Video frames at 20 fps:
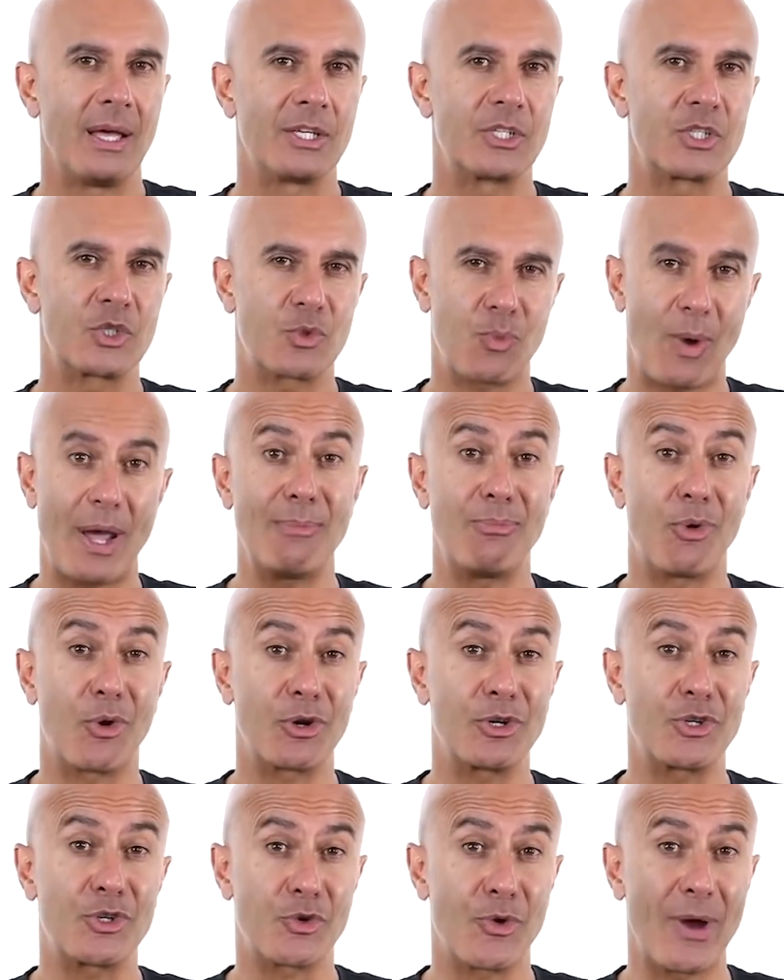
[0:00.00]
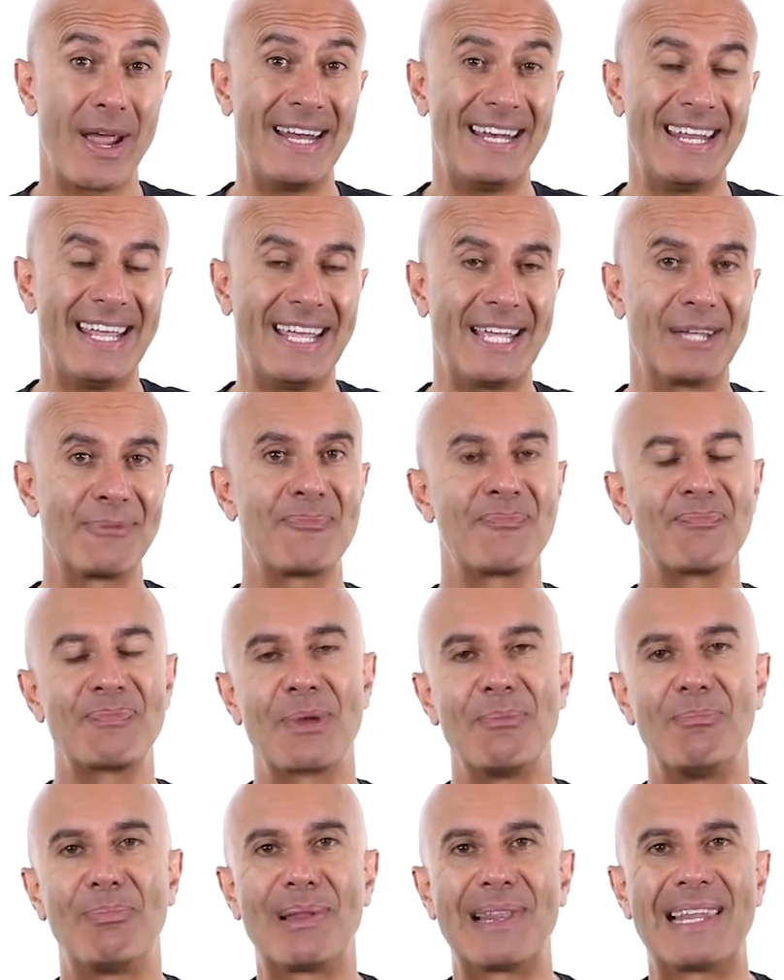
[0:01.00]
Sweat more in training,
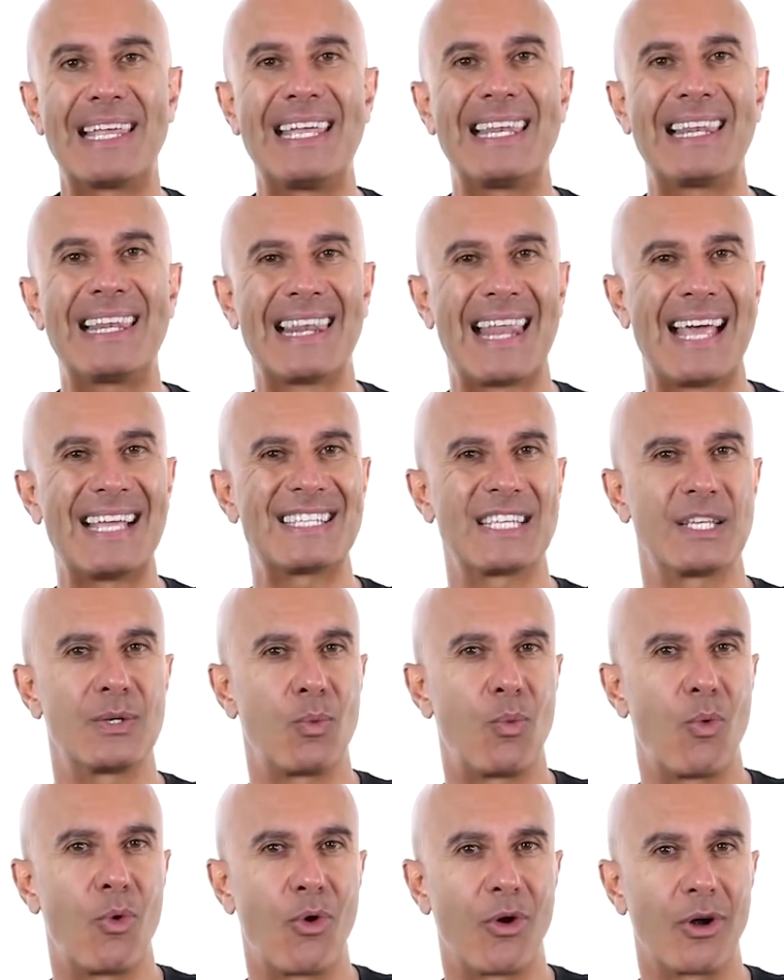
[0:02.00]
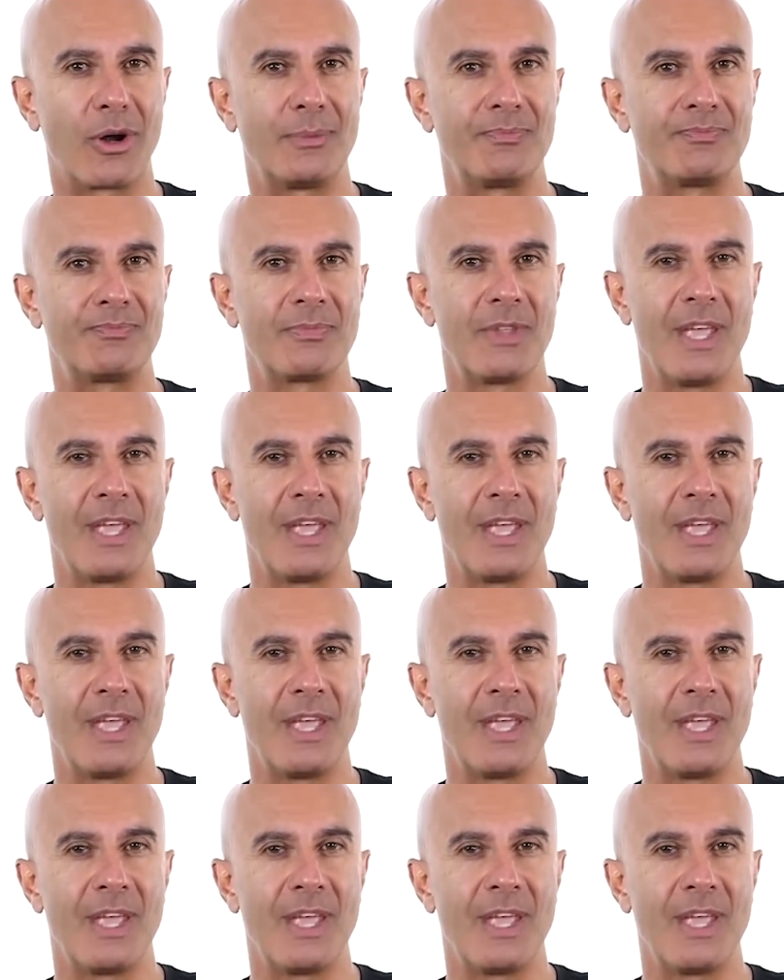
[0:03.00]
bleed less in war.